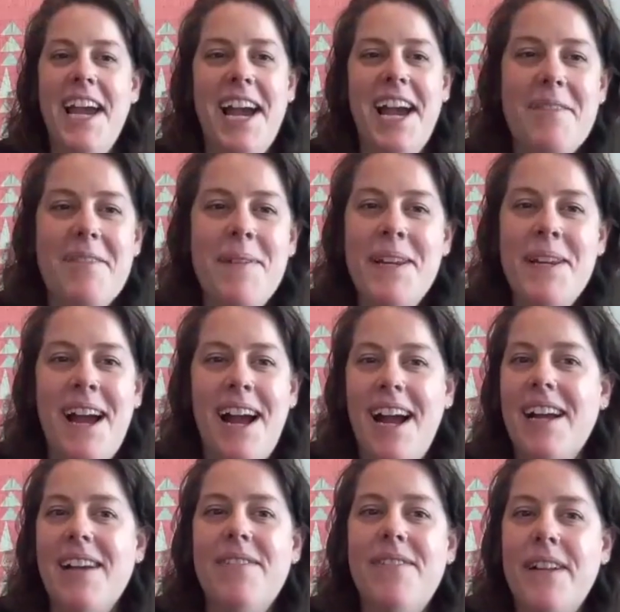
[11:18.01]
Yeah, I mean,
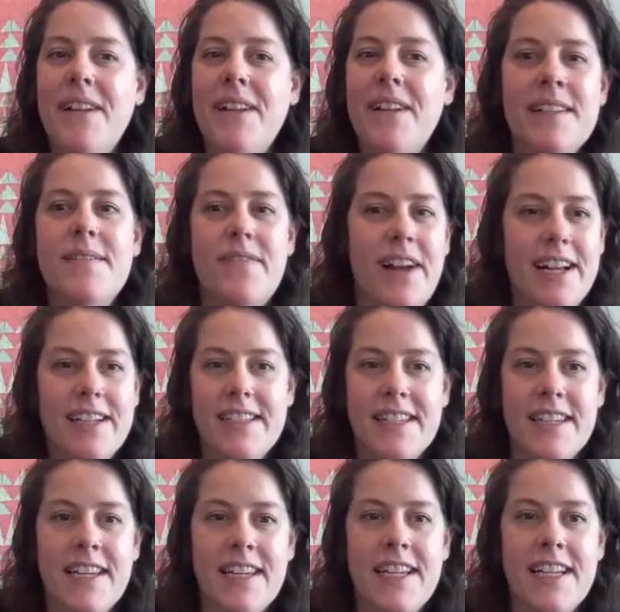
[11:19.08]
I find this
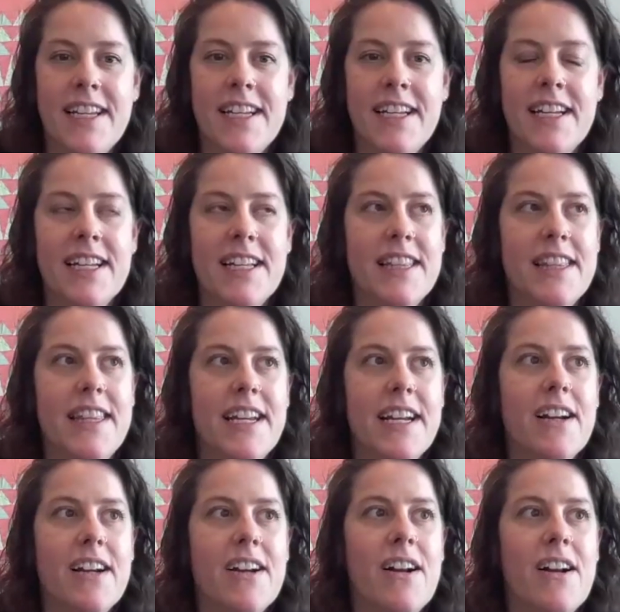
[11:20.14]
fascinating.
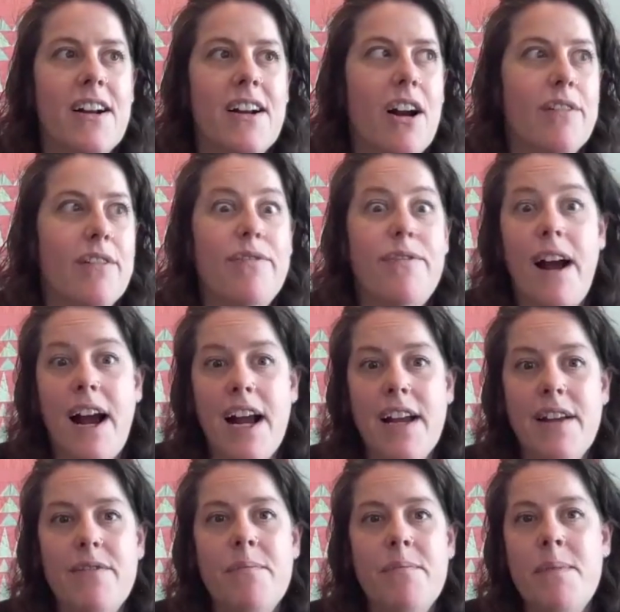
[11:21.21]
There are
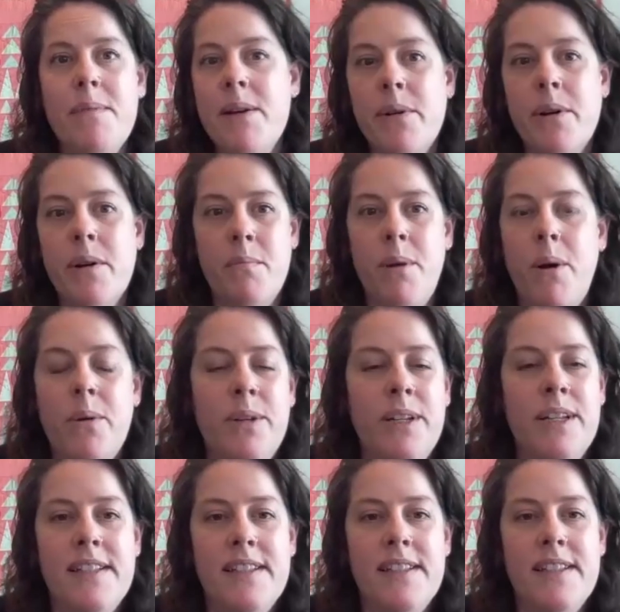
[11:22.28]
5 meal
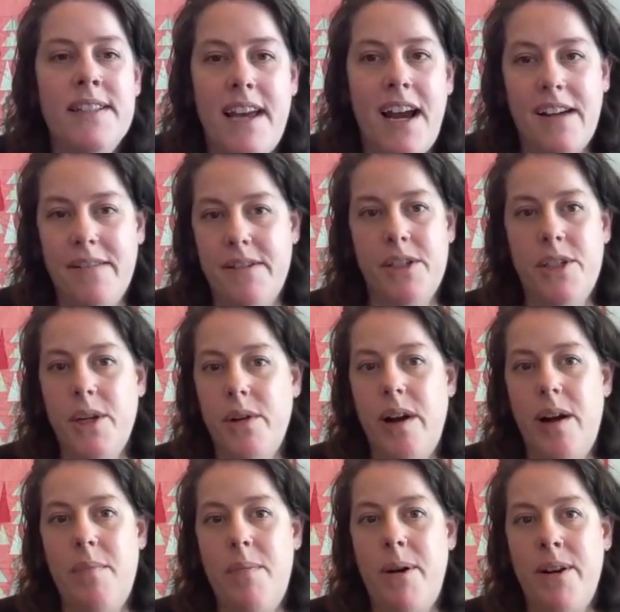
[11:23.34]
components that have to show
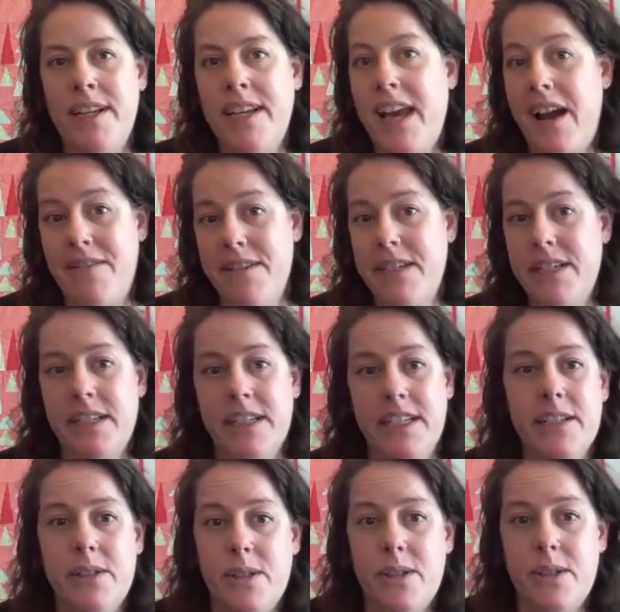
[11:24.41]
up on a
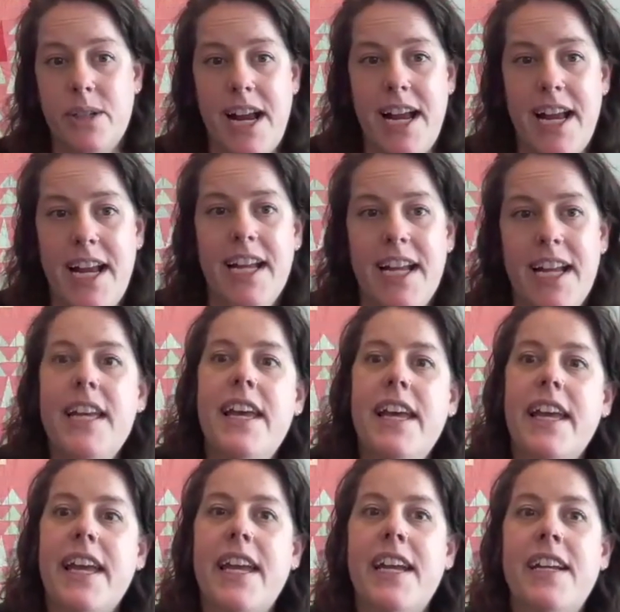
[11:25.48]
cafeteria tray,
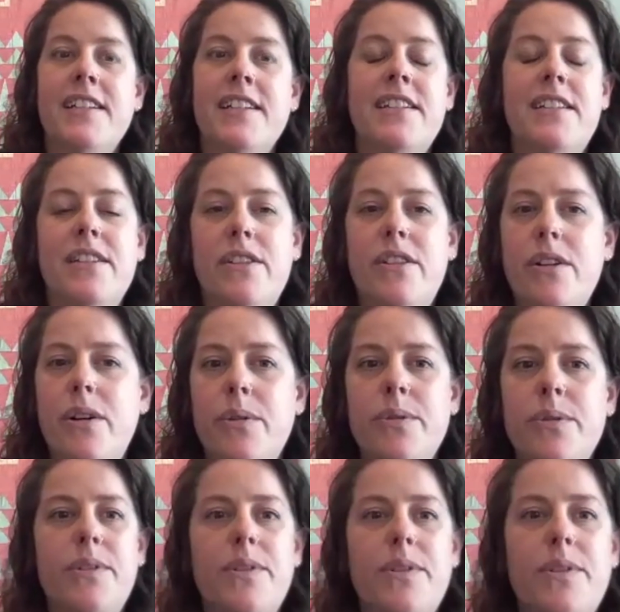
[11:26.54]
and
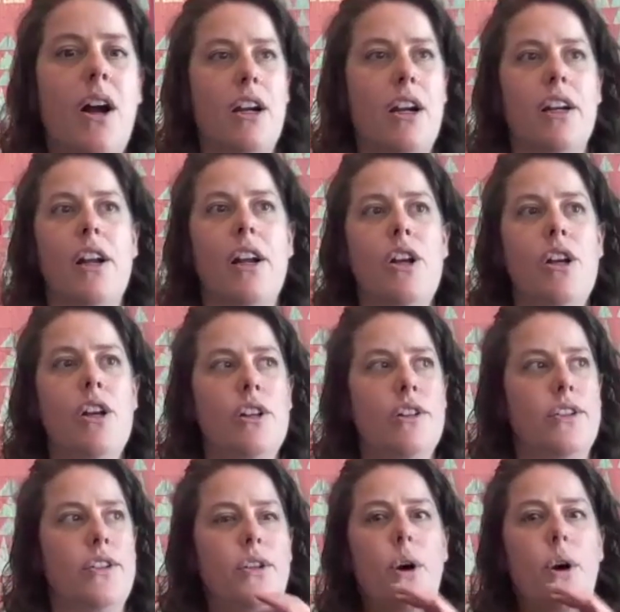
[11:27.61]
those are
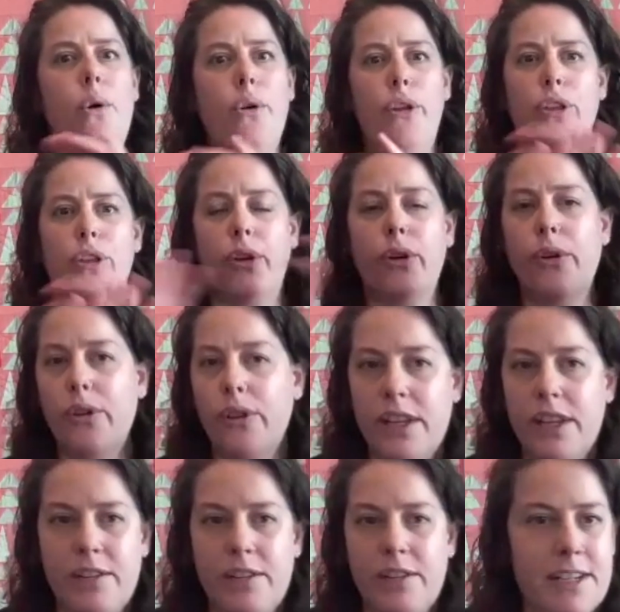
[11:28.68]
so
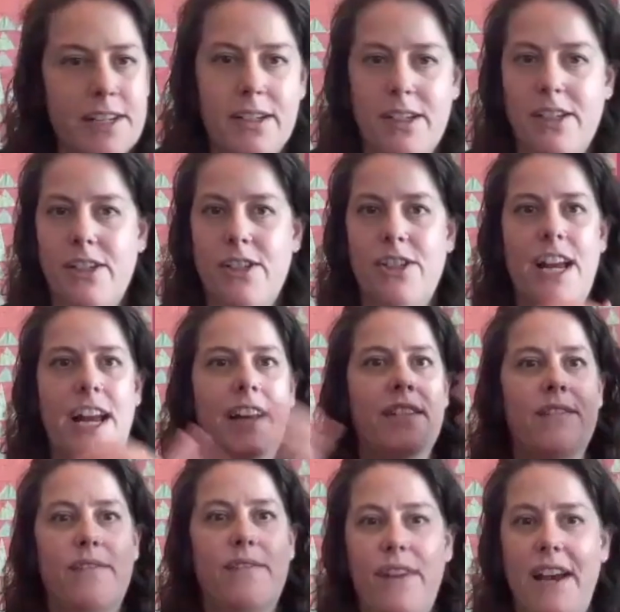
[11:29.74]
thoroughly researched
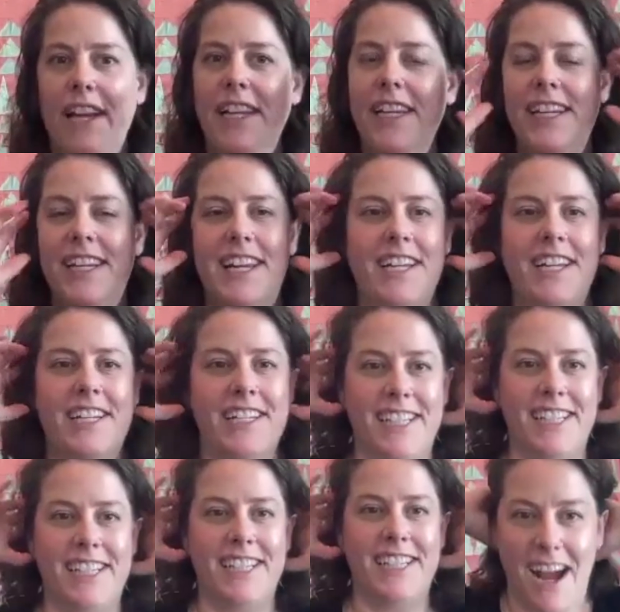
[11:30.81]
and vetted and
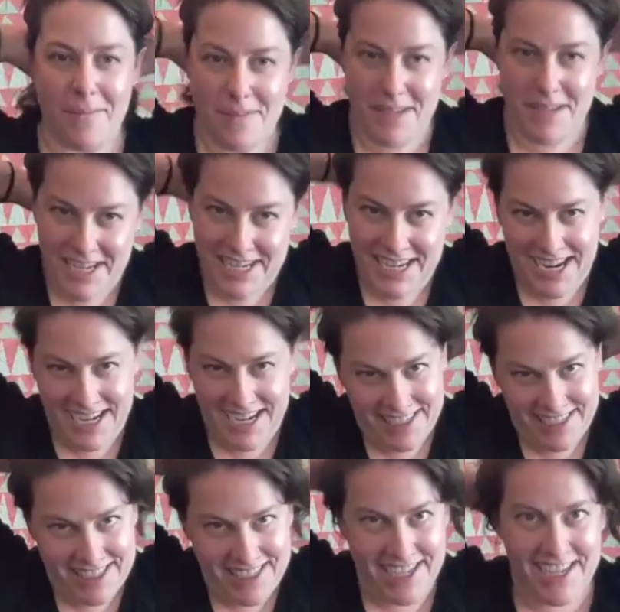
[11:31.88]
lobbied
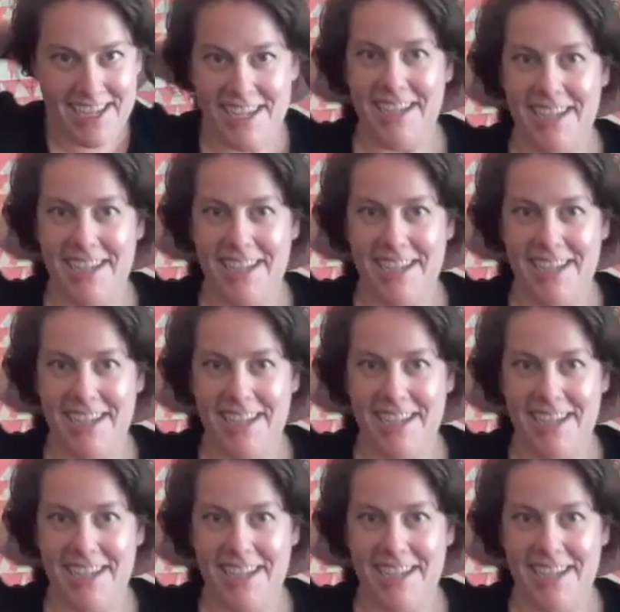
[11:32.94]
and